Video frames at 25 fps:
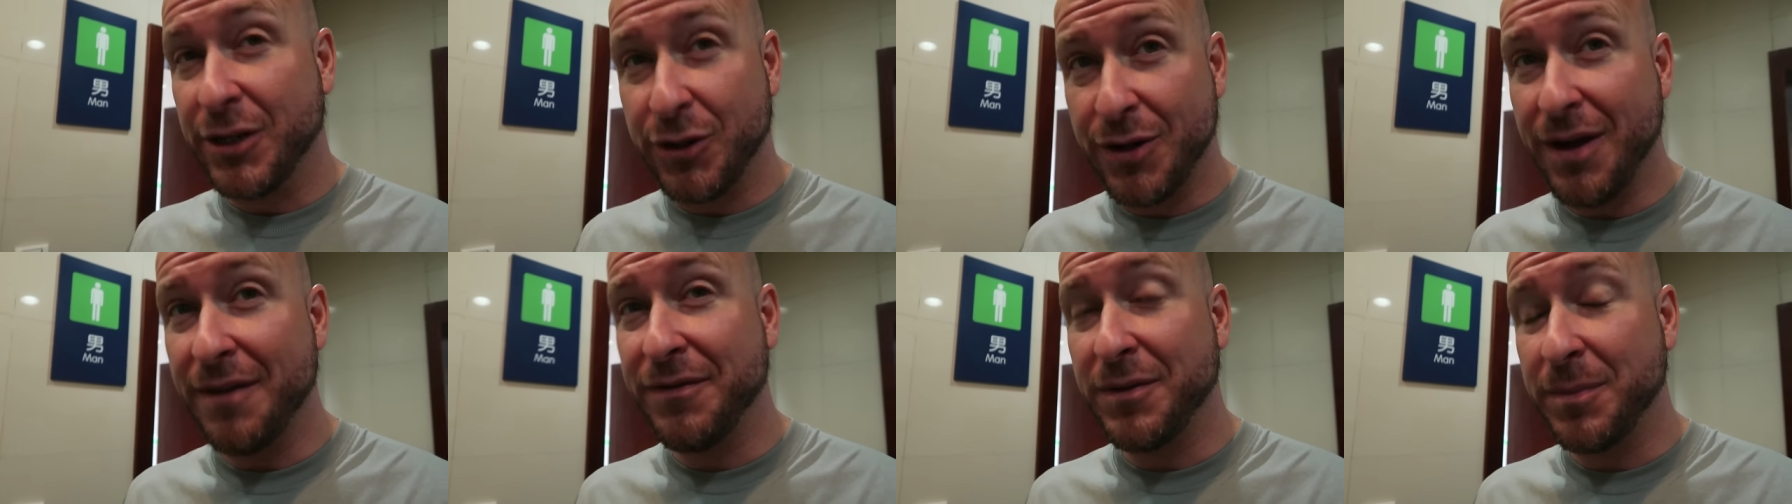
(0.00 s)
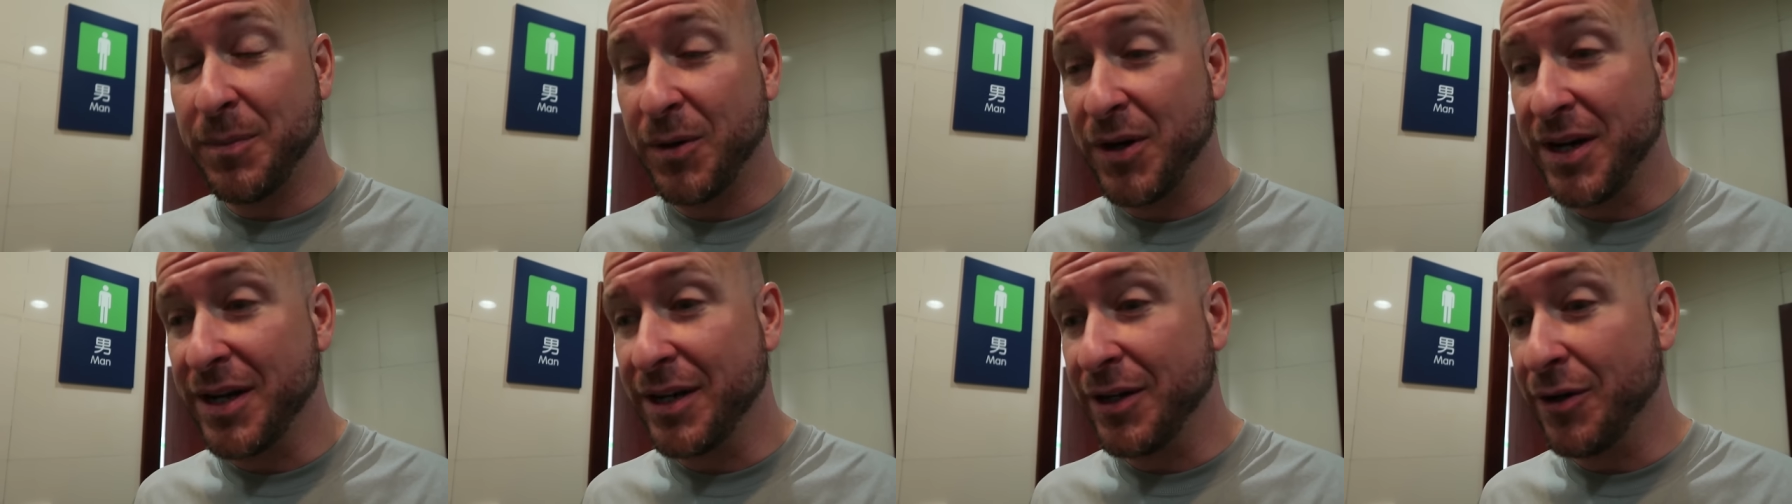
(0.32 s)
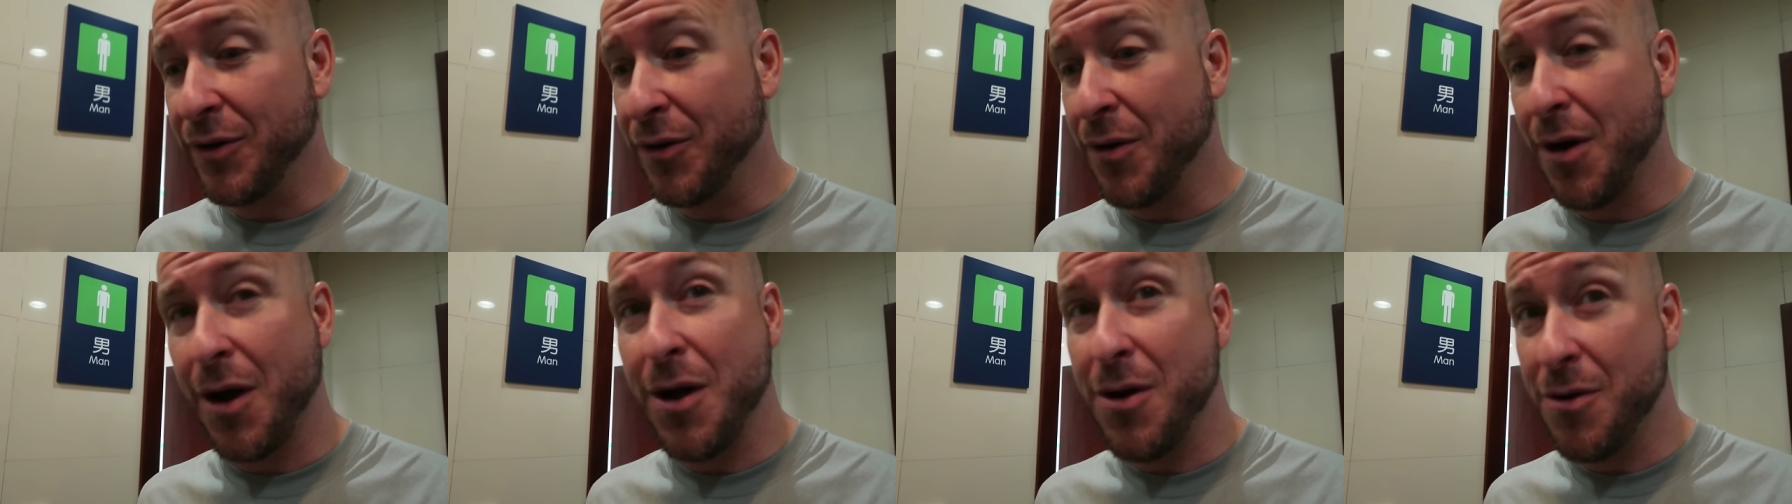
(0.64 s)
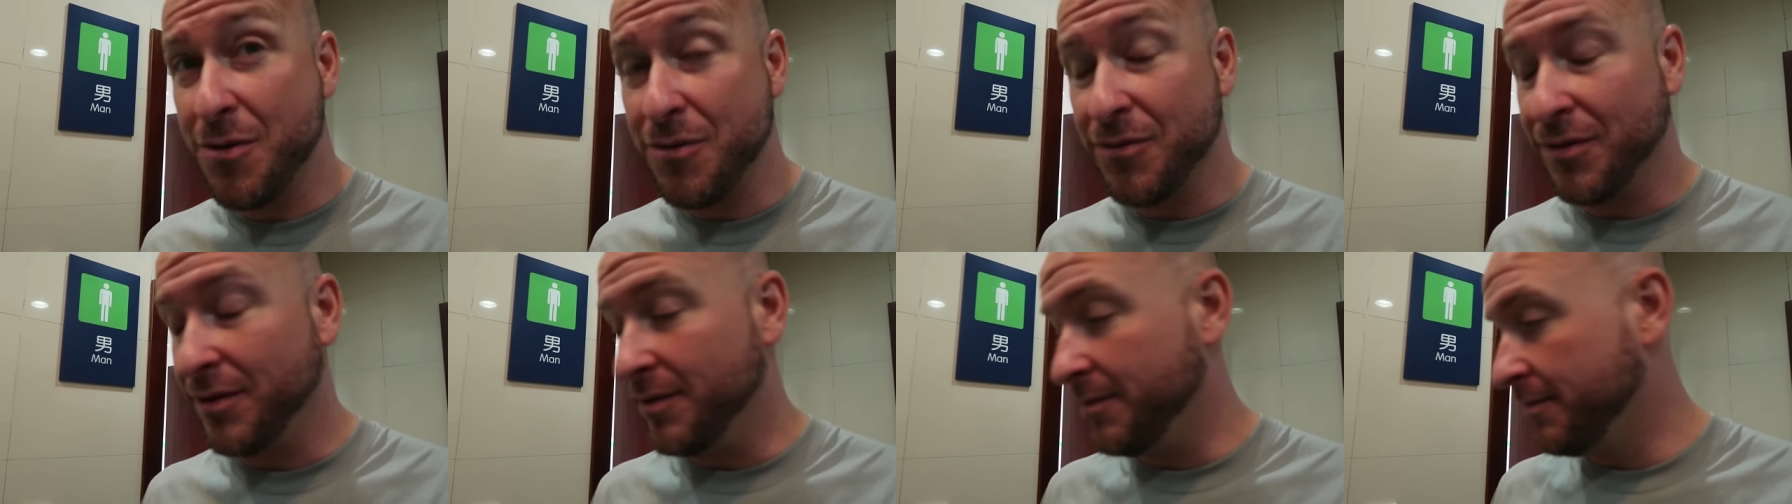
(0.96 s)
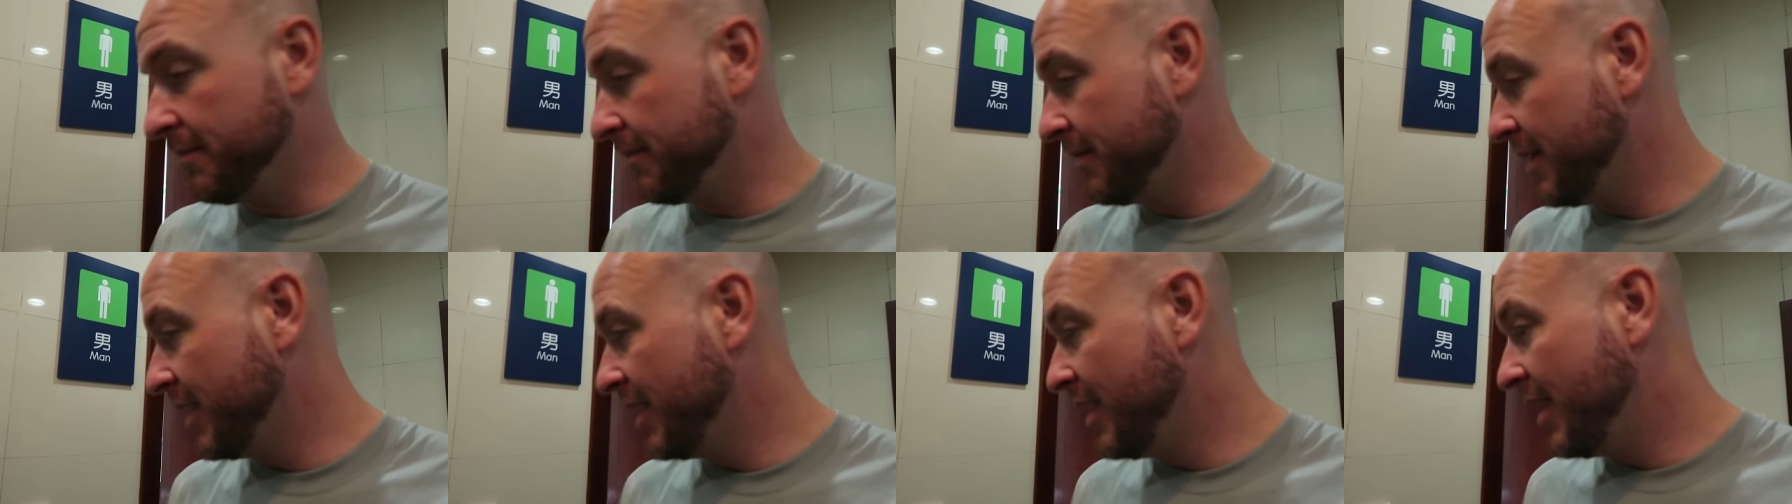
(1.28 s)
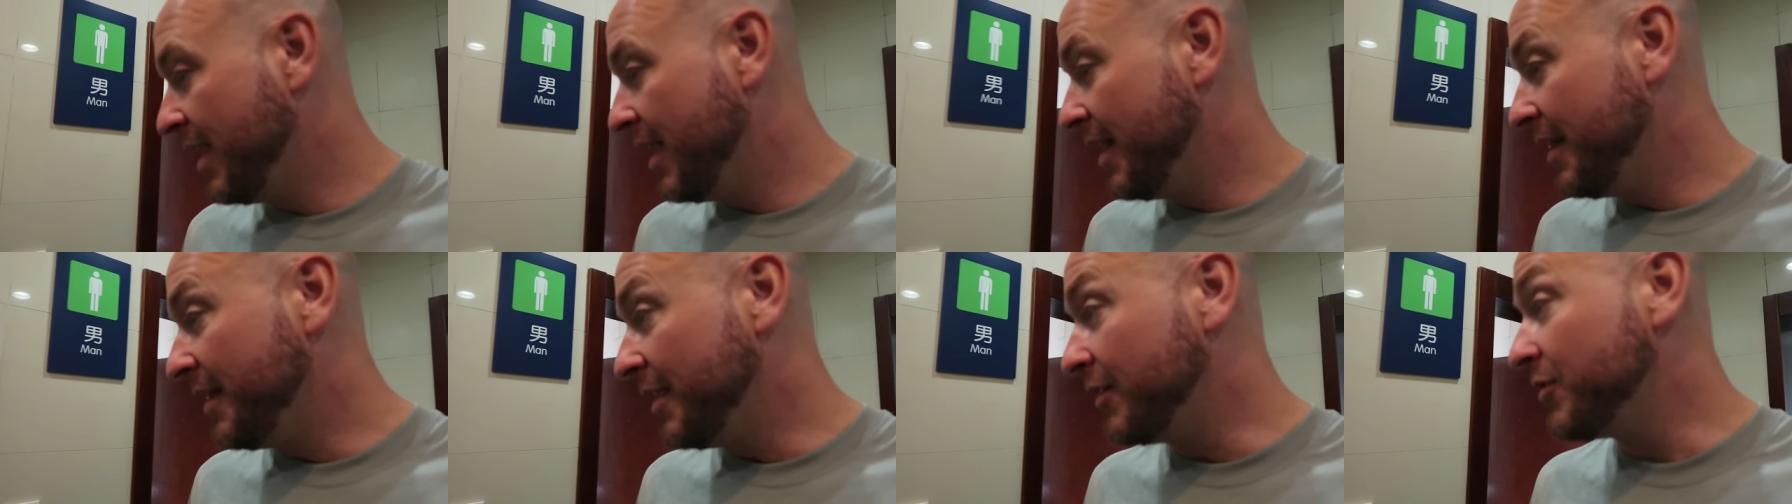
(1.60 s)
You have to bring your own.
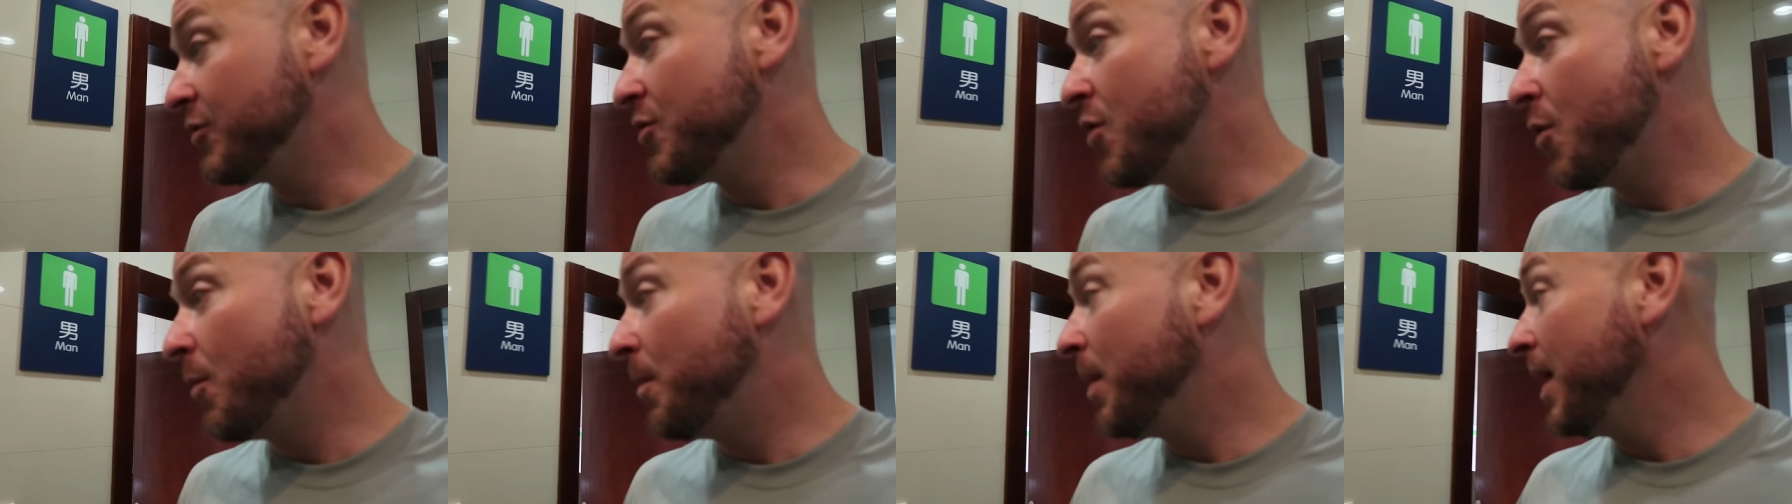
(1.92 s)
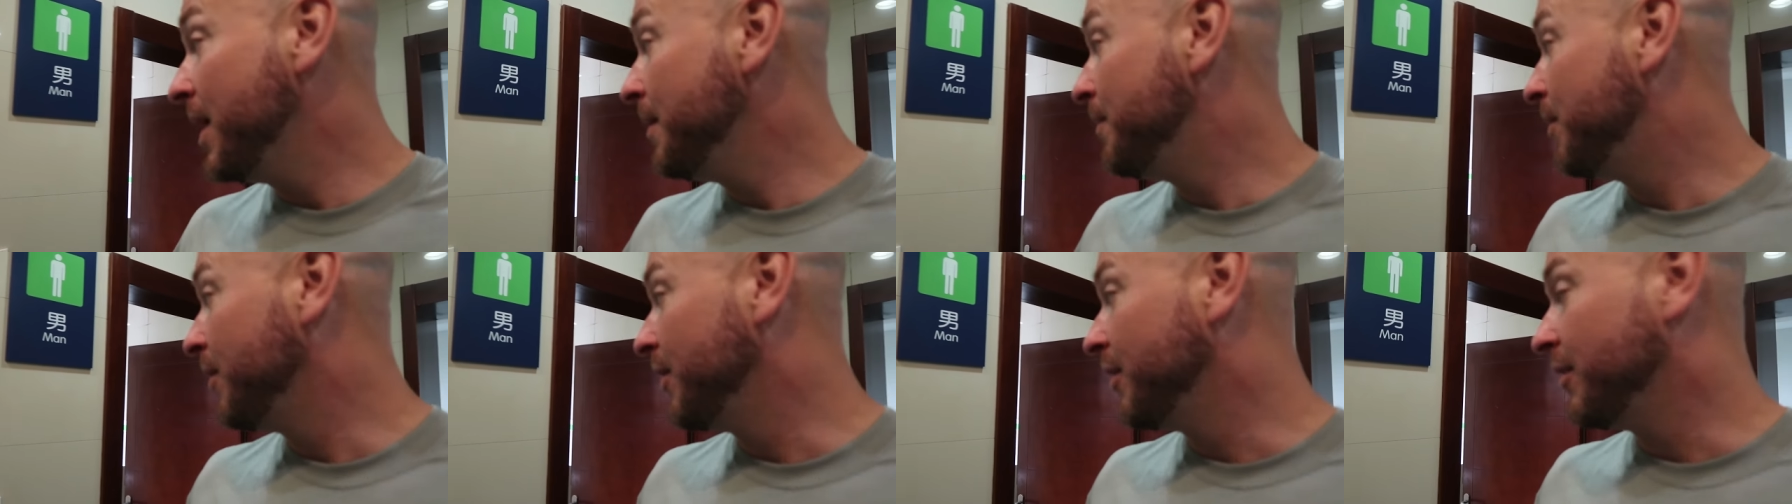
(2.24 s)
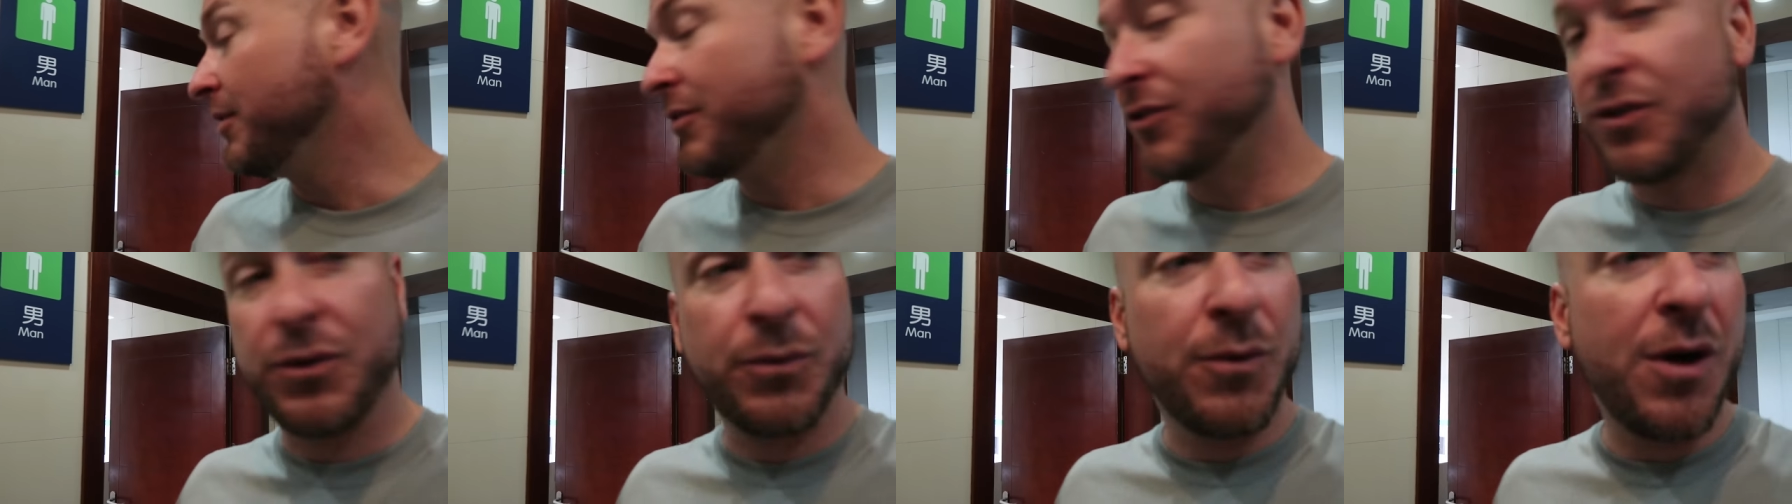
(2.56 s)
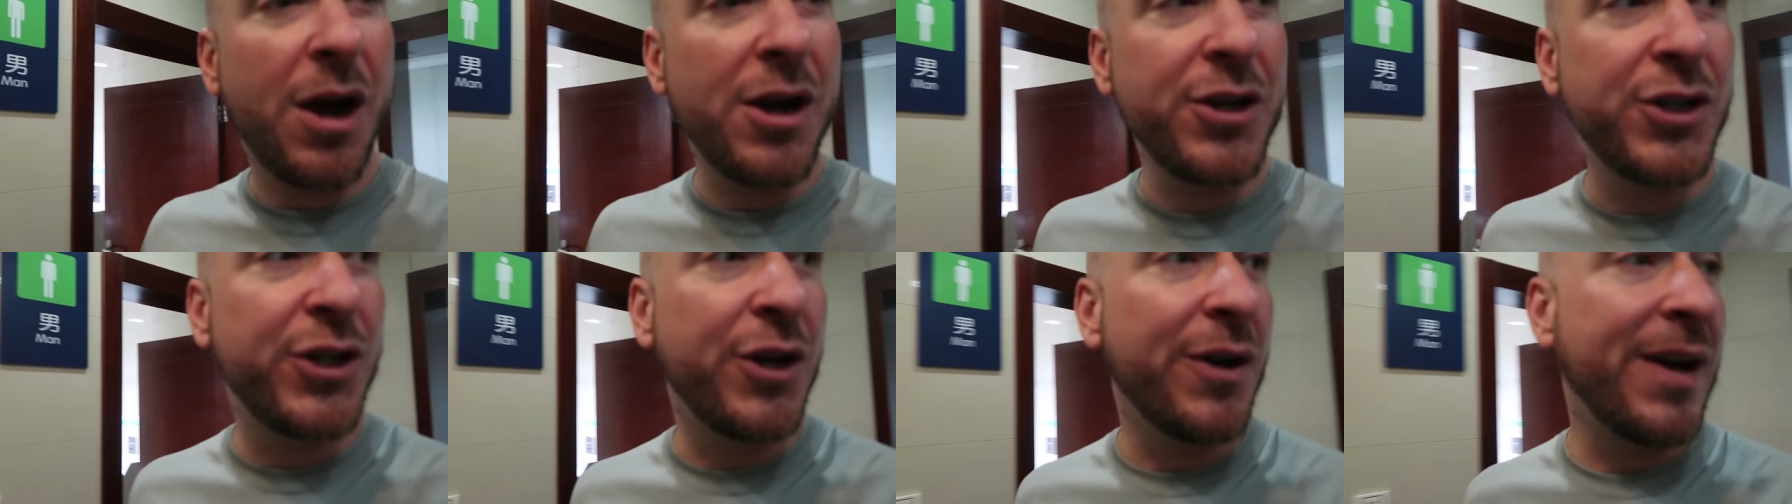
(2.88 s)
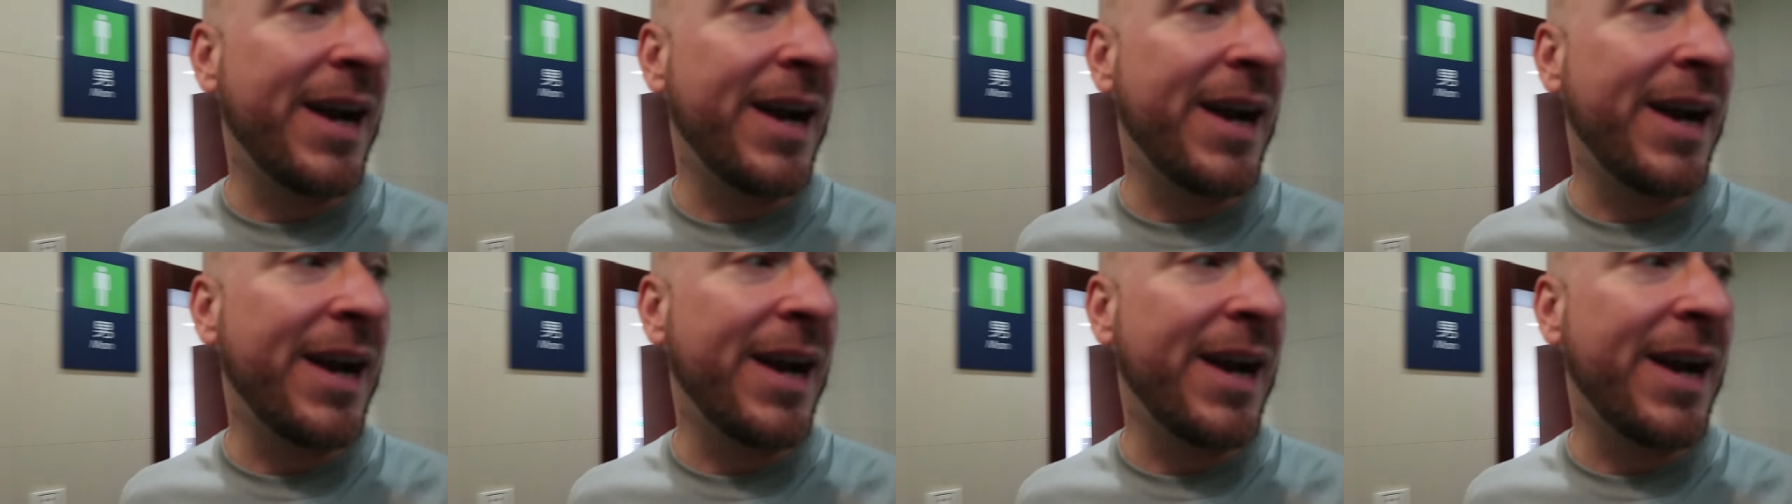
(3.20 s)
There's no paper to wash